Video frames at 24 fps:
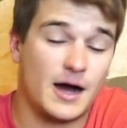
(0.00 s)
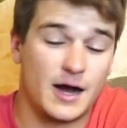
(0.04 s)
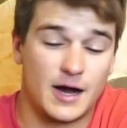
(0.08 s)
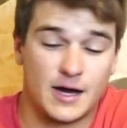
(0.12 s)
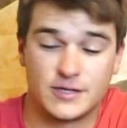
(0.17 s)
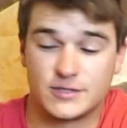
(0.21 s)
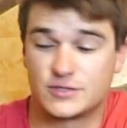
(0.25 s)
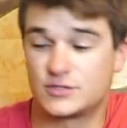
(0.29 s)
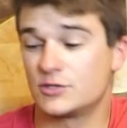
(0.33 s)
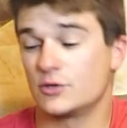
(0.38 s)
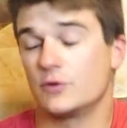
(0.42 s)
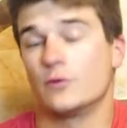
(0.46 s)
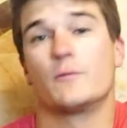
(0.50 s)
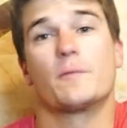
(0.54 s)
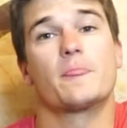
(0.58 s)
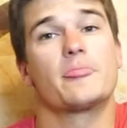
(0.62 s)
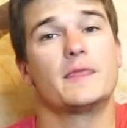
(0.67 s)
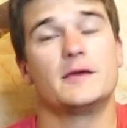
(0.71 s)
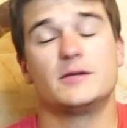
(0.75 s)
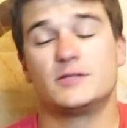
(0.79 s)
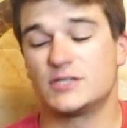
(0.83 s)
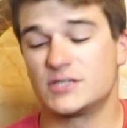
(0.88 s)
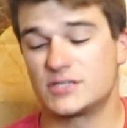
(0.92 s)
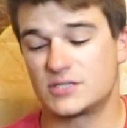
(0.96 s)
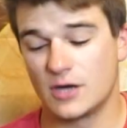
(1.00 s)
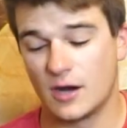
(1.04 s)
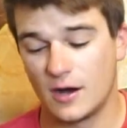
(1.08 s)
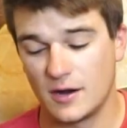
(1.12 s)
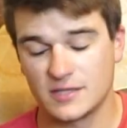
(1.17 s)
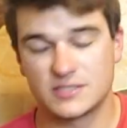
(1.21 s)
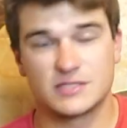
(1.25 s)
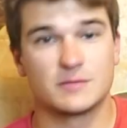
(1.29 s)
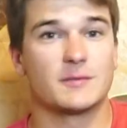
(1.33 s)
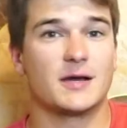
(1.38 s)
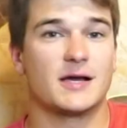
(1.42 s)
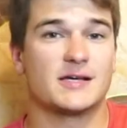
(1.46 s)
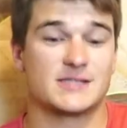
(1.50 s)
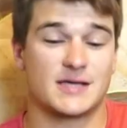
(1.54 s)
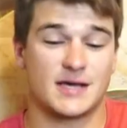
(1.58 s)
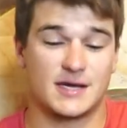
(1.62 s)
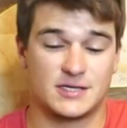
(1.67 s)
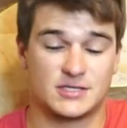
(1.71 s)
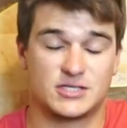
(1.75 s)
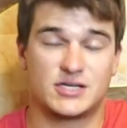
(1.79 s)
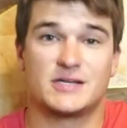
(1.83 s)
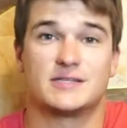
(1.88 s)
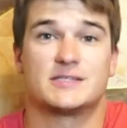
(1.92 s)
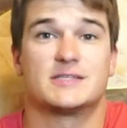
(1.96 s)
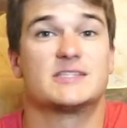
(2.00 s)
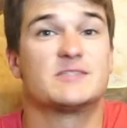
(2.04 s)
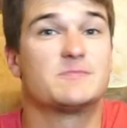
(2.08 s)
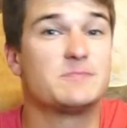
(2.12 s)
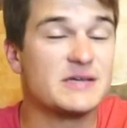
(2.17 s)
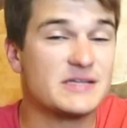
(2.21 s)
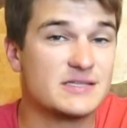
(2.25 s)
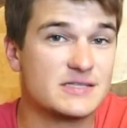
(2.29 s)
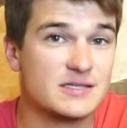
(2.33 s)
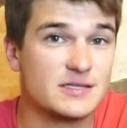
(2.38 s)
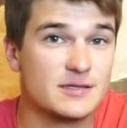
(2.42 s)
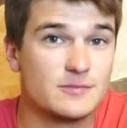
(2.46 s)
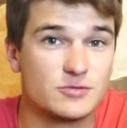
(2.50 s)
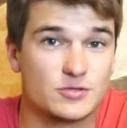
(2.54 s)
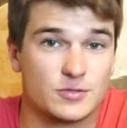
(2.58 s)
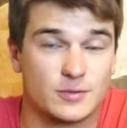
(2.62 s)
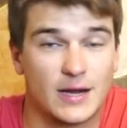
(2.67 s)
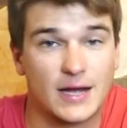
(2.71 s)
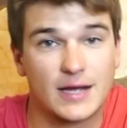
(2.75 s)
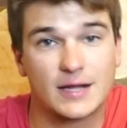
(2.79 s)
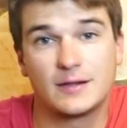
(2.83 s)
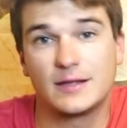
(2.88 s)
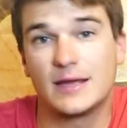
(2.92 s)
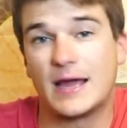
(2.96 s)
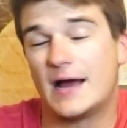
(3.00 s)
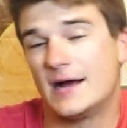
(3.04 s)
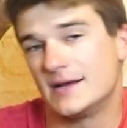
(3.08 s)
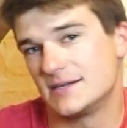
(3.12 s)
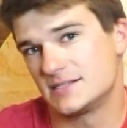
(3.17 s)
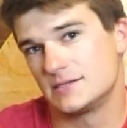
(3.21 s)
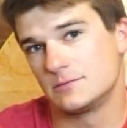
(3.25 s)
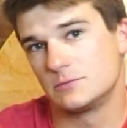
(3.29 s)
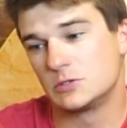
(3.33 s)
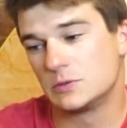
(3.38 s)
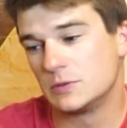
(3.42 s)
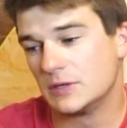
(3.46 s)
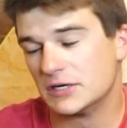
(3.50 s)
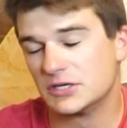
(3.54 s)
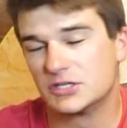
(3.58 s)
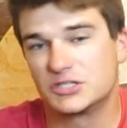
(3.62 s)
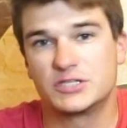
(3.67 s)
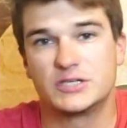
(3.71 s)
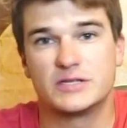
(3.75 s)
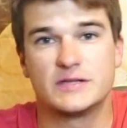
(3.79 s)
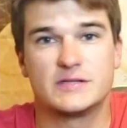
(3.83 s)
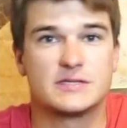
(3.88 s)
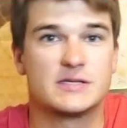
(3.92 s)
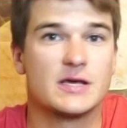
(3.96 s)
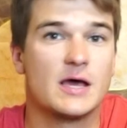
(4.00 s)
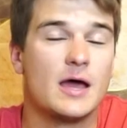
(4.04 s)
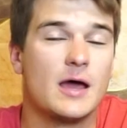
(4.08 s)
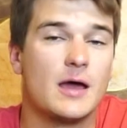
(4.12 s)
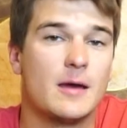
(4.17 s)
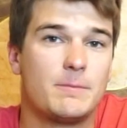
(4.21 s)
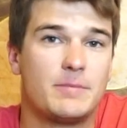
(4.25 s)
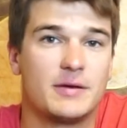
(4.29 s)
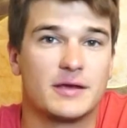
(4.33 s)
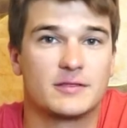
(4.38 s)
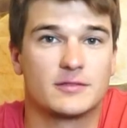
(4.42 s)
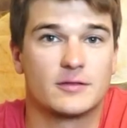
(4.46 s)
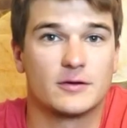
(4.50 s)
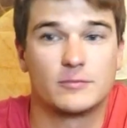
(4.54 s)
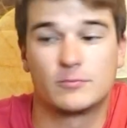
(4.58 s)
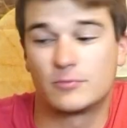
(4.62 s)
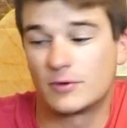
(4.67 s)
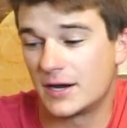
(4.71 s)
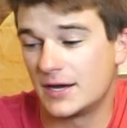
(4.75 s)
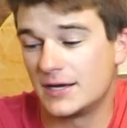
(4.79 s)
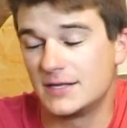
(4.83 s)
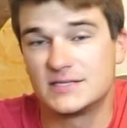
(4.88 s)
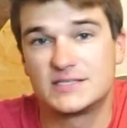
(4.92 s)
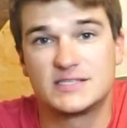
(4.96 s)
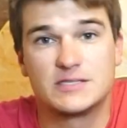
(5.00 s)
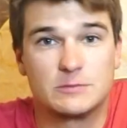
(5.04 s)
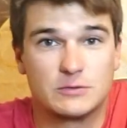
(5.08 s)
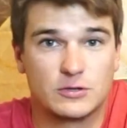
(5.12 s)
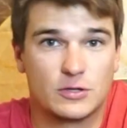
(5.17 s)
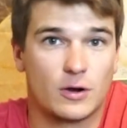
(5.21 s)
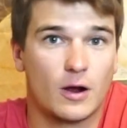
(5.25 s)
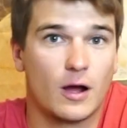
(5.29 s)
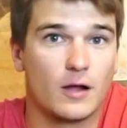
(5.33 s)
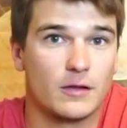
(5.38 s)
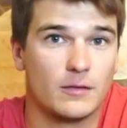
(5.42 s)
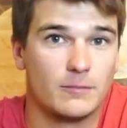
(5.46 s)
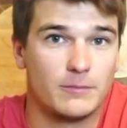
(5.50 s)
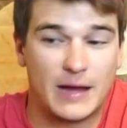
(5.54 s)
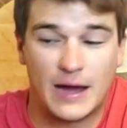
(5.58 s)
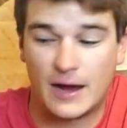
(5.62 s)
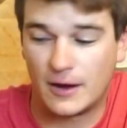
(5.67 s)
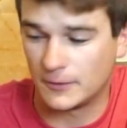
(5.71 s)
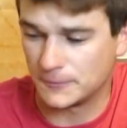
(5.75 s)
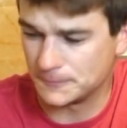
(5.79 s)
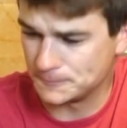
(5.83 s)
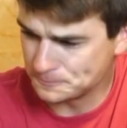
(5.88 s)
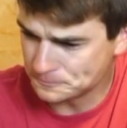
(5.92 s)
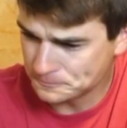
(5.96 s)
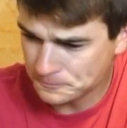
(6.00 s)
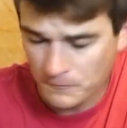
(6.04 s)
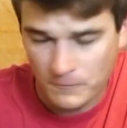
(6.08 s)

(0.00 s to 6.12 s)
So just awesome guys. I got a chance to speak to them directly, ask them questions, pick their brains, see what they're all about.